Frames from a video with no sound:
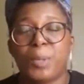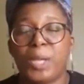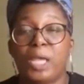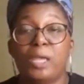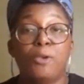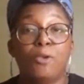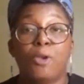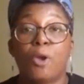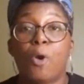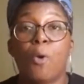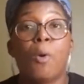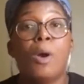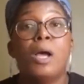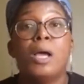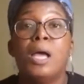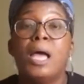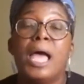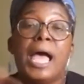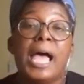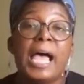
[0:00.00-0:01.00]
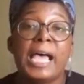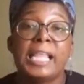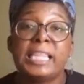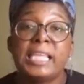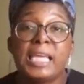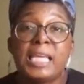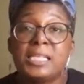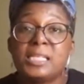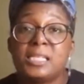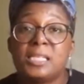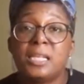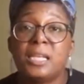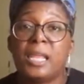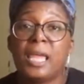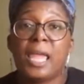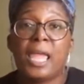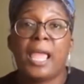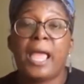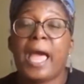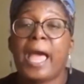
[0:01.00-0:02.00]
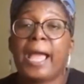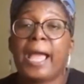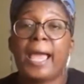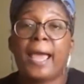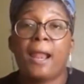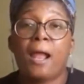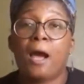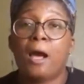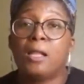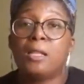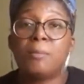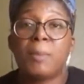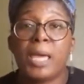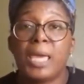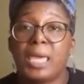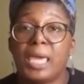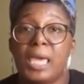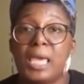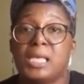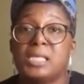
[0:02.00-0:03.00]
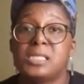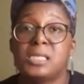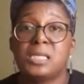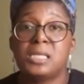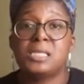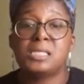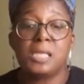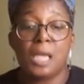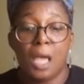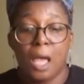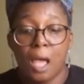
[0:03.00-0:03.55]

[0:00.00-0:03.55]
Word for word: But, you know, at the end of the day, I got all of my cases.